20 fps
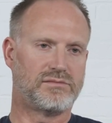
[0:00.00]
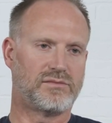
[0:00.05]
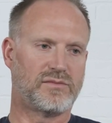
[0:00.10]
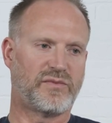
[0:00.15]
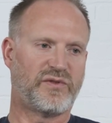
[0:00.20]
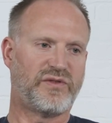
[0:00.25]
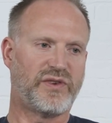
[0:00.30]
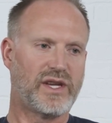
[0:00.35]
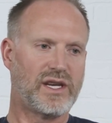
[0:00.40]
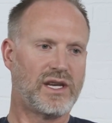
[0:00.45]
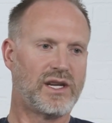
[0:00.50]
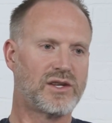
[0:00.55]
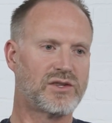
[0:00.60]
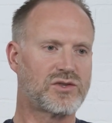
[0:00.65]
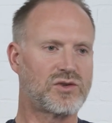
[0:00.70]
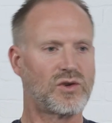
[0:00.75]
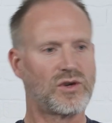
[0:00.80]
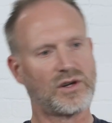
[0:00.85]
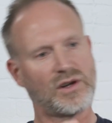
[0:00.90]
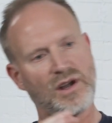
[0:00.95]

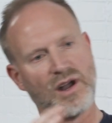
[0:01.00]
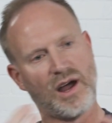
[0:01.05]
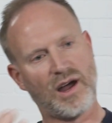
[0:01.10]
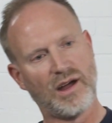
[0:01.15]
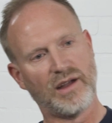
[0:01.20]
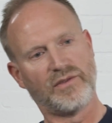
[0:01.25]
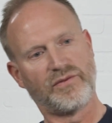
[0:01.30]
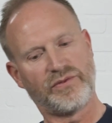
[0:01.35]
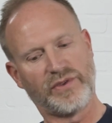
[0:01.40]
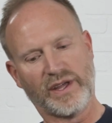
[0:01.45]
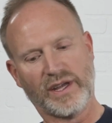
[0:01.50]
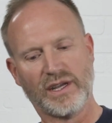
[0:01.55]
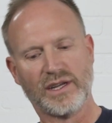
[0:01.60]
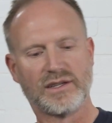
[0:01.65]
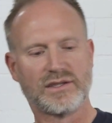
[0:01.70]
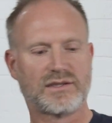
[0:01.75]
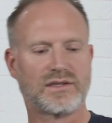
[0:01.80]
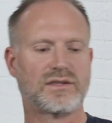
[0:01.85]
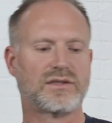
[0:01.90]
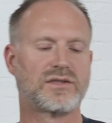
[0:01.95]
fitness or
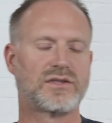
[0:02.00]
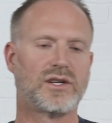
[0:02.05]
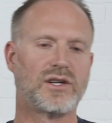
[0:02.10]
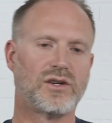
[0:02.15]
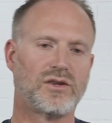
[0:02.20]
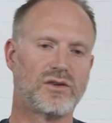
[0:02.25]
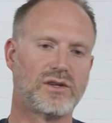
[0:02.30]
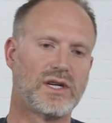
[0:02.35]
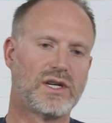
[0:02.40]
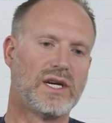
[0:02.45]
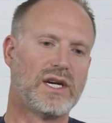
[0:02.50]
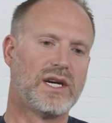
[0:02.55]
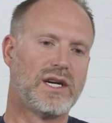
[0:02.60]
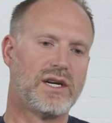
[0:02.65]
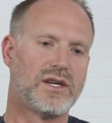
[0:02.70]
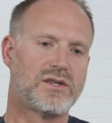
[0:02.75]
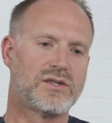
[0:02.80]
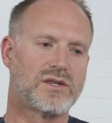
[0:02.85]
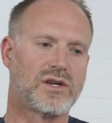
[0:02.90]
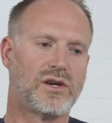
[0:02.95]
non-fitness. So
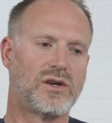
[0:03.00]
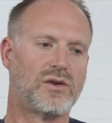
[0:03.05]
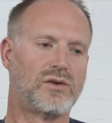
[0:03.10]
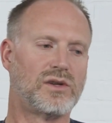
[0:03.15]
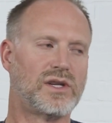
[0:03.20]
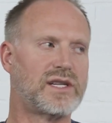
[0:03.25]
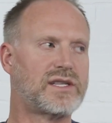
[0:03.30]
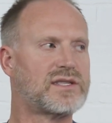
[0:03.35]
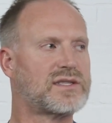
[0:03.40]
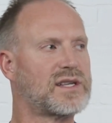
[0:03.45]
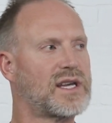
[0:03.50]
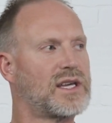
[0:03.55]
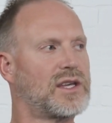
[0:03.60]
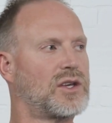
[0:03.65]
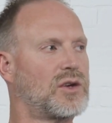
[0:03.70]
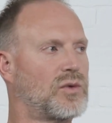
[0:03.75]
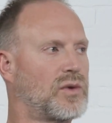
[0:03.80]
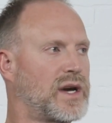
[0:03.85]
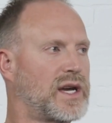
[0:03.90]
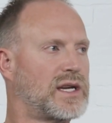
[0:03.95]
let's say
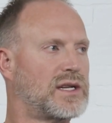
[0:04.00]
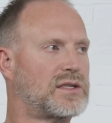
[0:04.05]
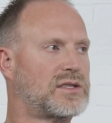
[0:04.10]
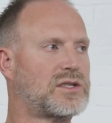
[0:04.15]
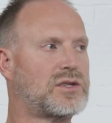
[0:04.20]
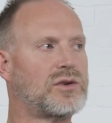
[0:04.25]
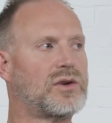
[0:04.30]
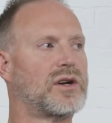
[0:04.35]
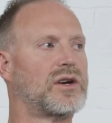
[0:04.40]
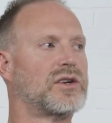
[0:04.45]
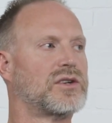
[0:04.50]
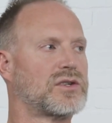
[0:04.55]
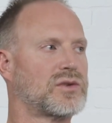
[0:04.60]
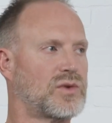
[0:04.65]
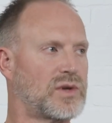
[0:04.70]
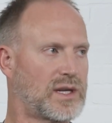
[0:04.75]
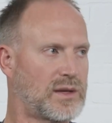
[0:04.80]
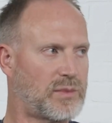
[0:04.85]
you weigh 220